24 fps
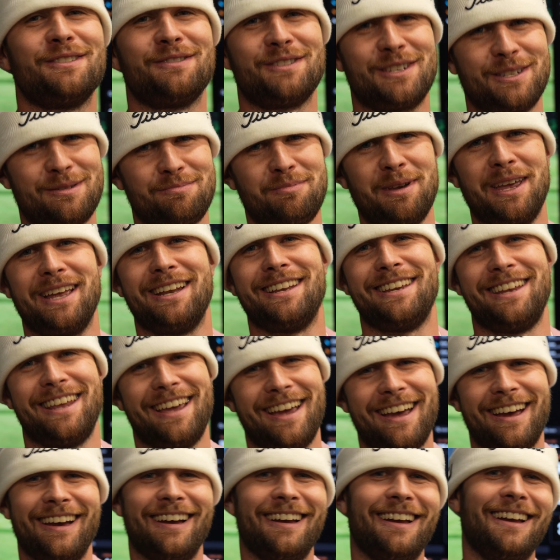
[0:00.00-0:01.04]
of spin,
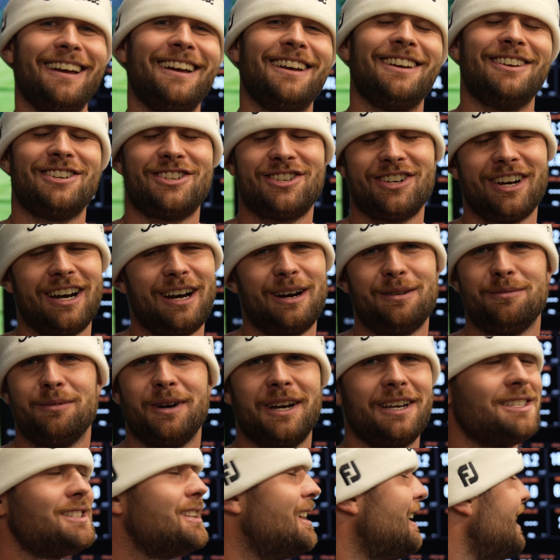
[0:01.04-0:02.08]
yeah. Shut up,
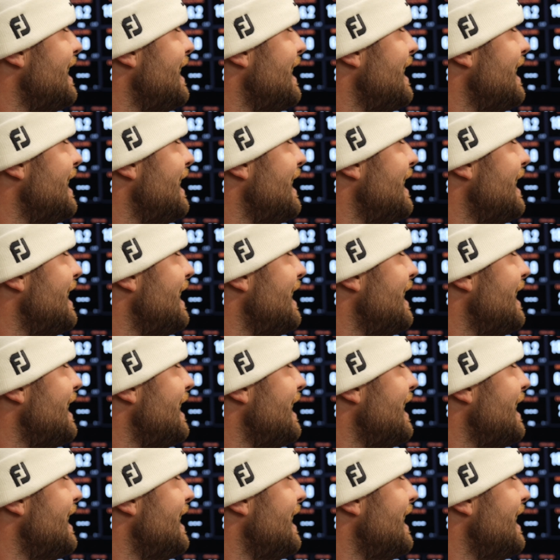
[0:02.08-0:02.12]
West.